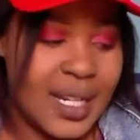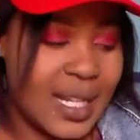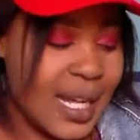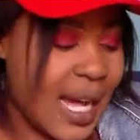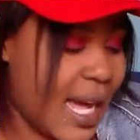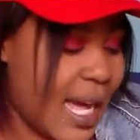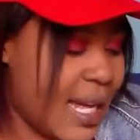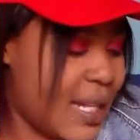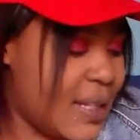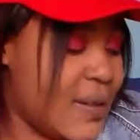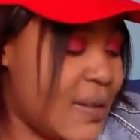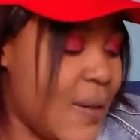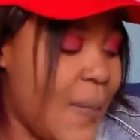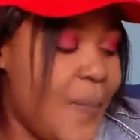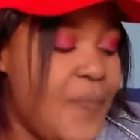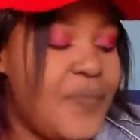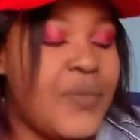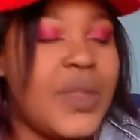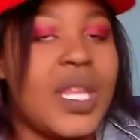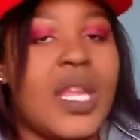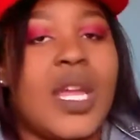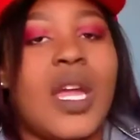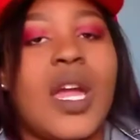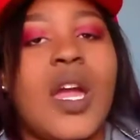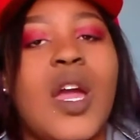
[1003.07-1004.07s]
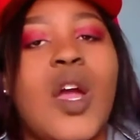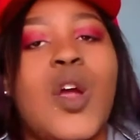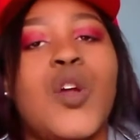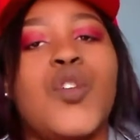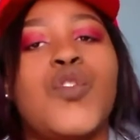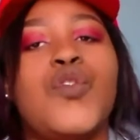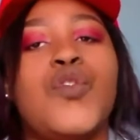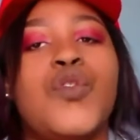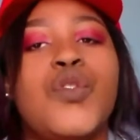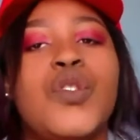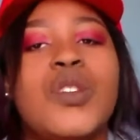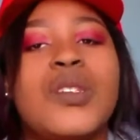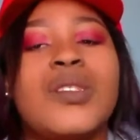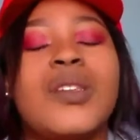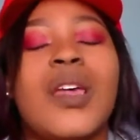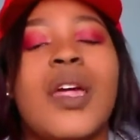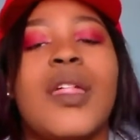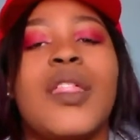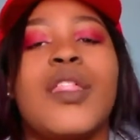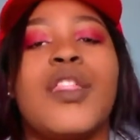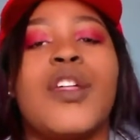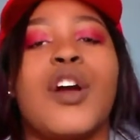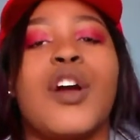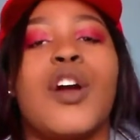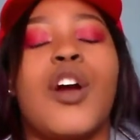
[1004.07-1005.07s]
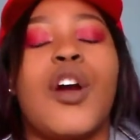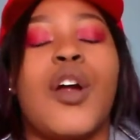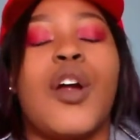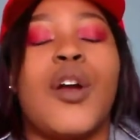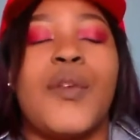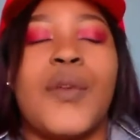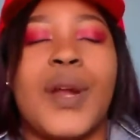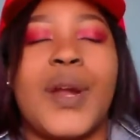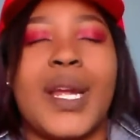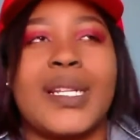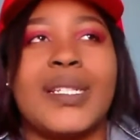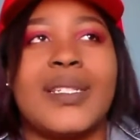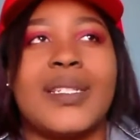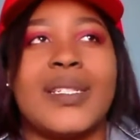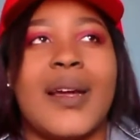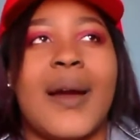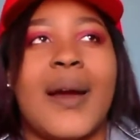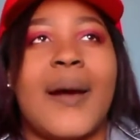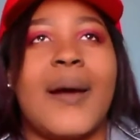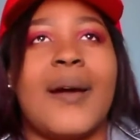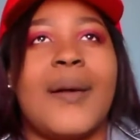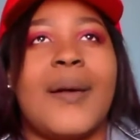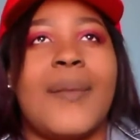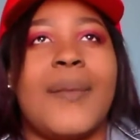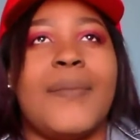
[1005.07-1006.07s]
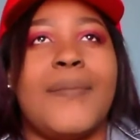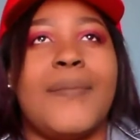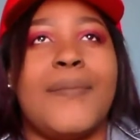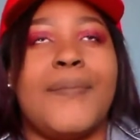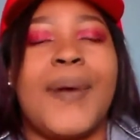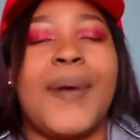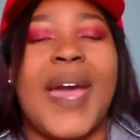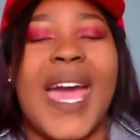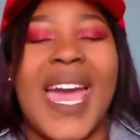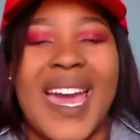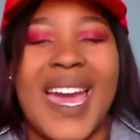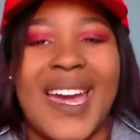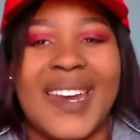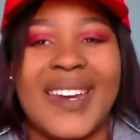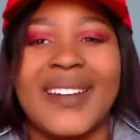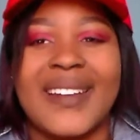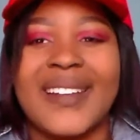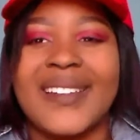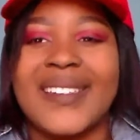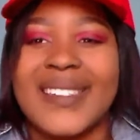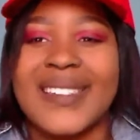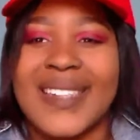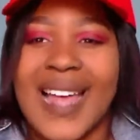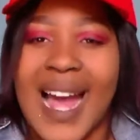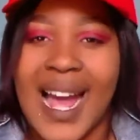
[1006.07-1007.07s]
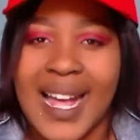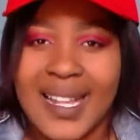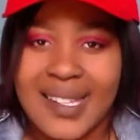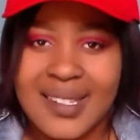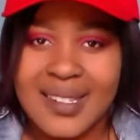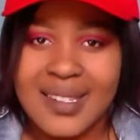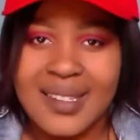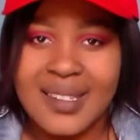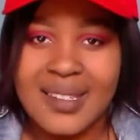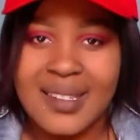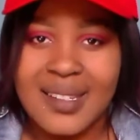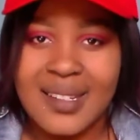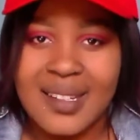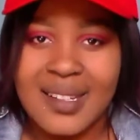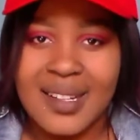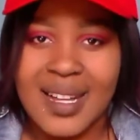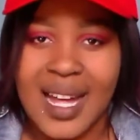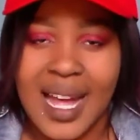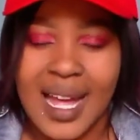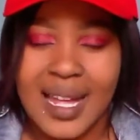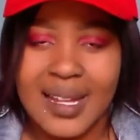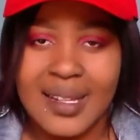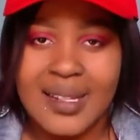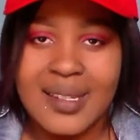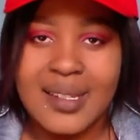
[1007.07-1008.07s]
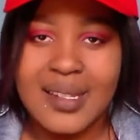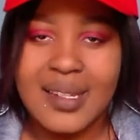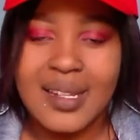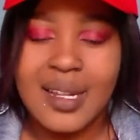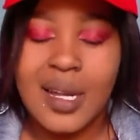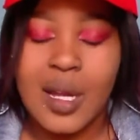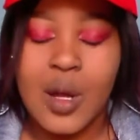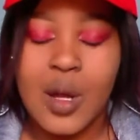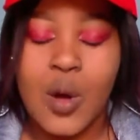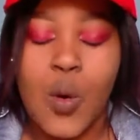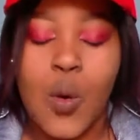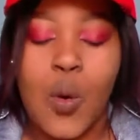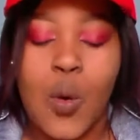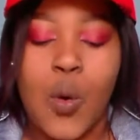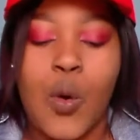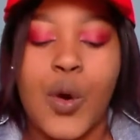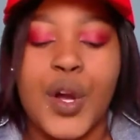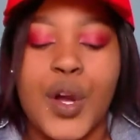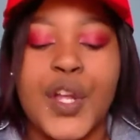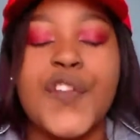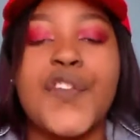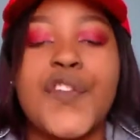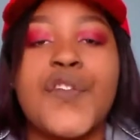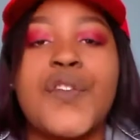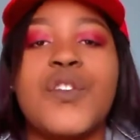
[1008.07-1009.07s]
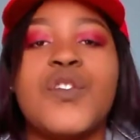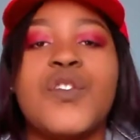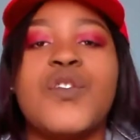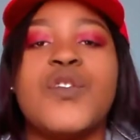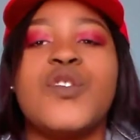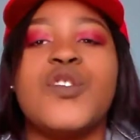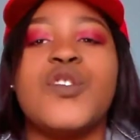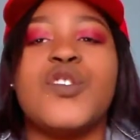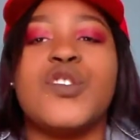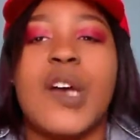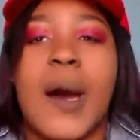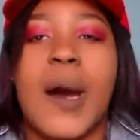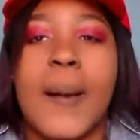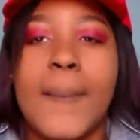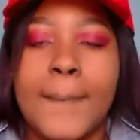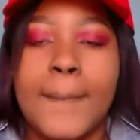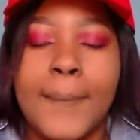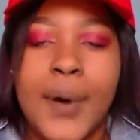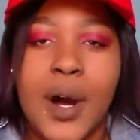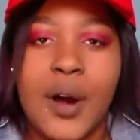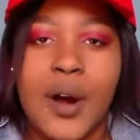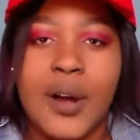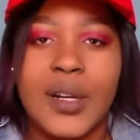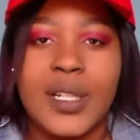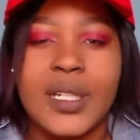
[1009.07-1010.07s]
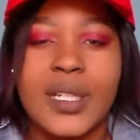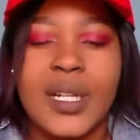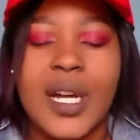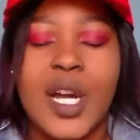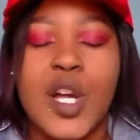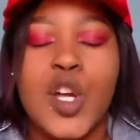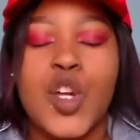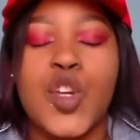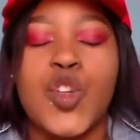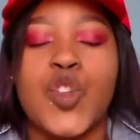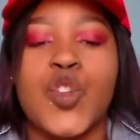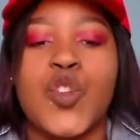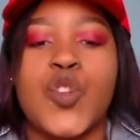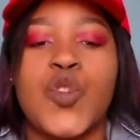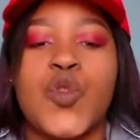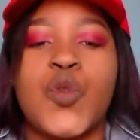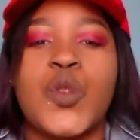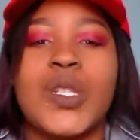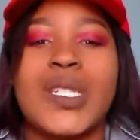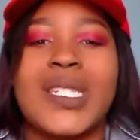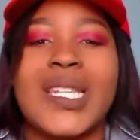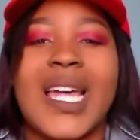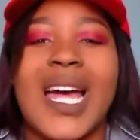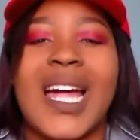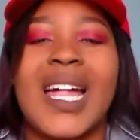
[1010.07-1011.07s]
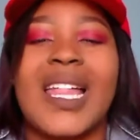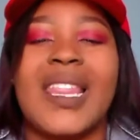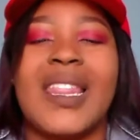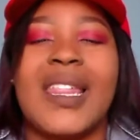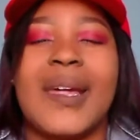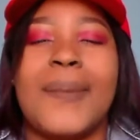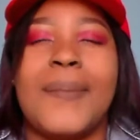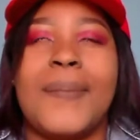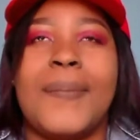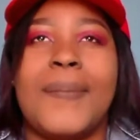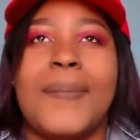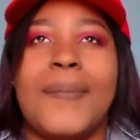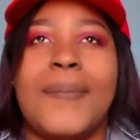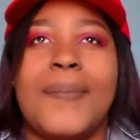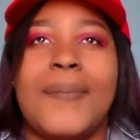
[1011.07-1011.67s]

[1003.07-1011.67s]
guys, use the correct pad size, guys. Or if you use tampon, use the